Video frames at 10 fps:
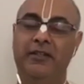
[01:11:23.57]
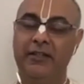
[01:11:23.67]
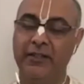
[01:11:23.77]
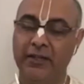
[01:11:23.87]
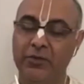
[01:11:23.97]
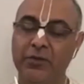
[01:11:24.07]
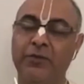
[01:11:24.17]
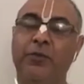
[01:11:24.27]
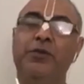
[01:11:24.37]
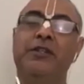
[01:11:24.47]
They take to
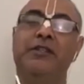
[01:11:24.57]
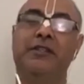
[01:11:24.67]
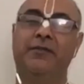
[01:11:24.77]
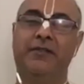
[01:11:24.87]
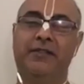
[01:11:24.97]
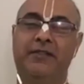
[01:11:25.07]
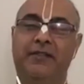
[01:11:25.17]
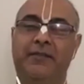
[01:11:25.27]
devotional service.